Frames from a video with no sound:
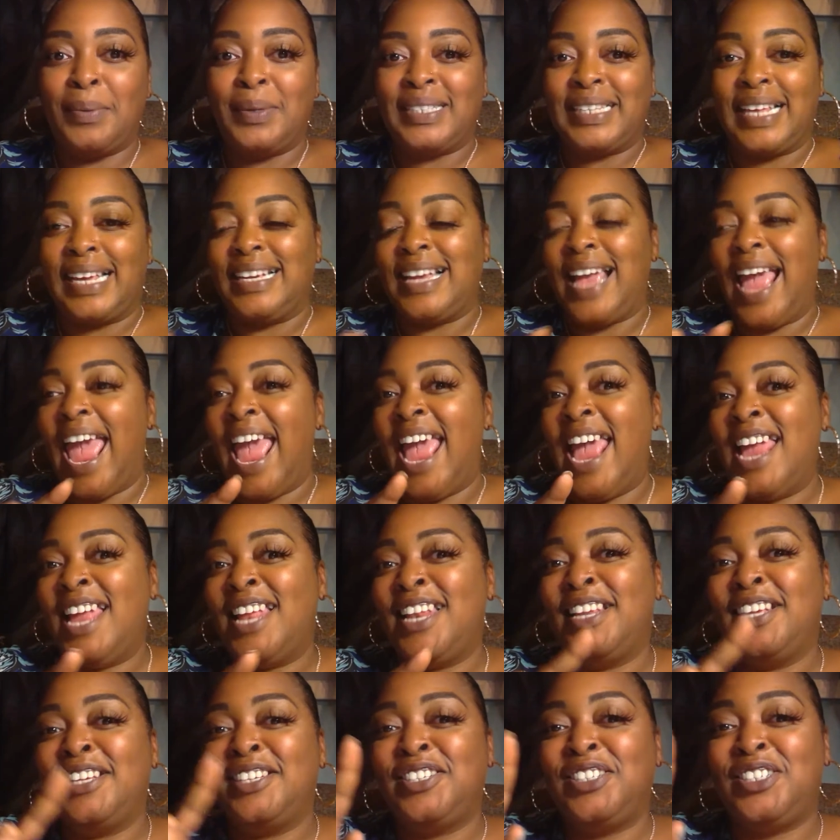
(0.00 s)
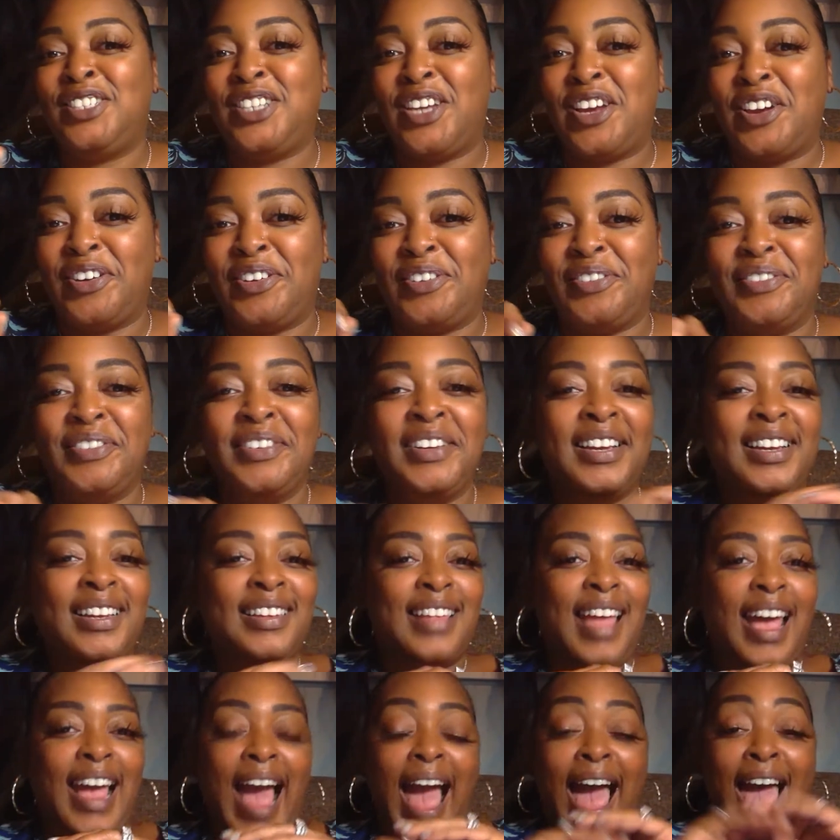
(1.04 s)
like, and share.
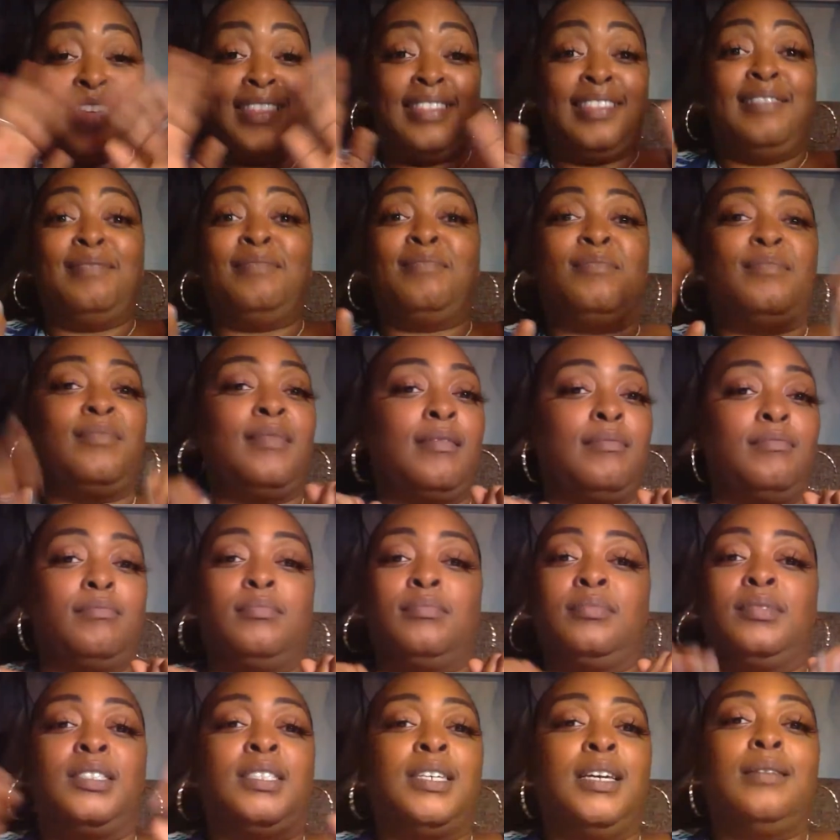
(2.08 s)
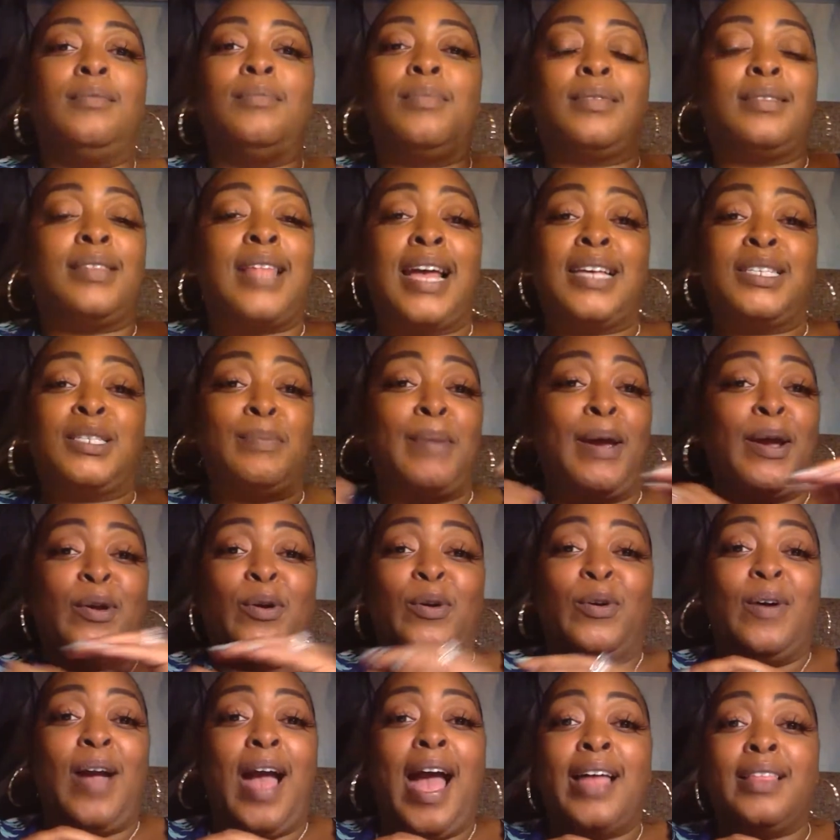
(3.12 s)
Like, that's my
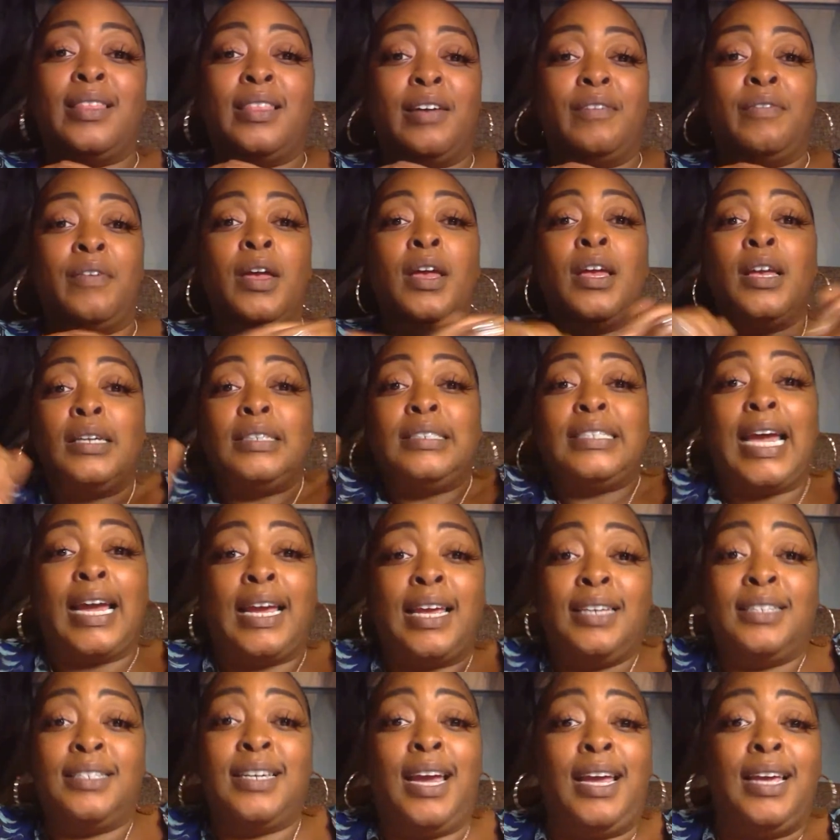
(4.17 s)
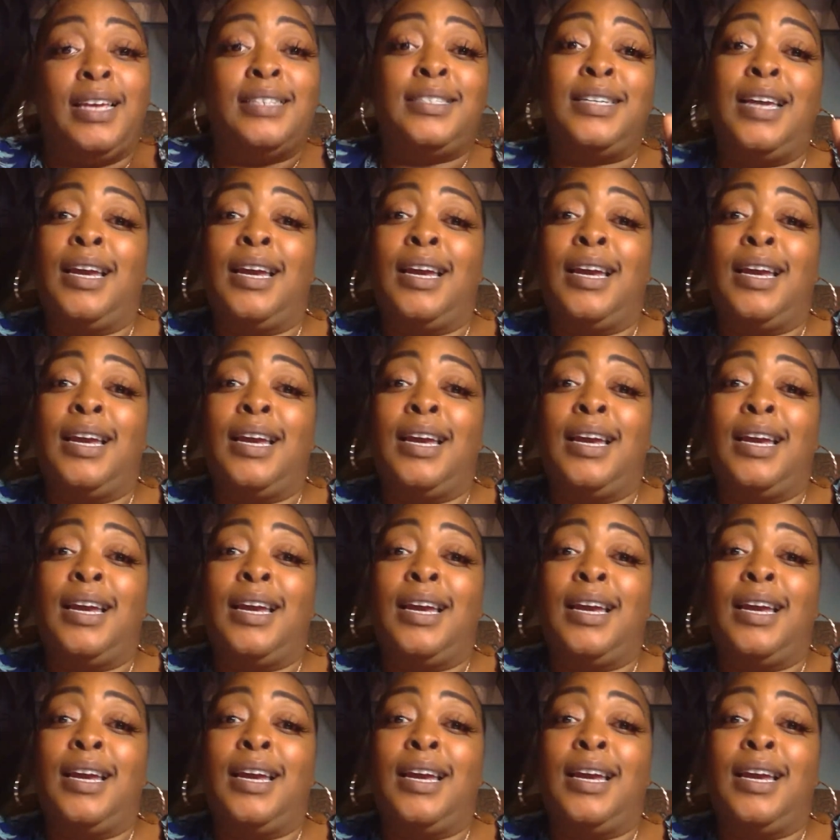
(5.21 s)
girl. I love Jackie. Jackie.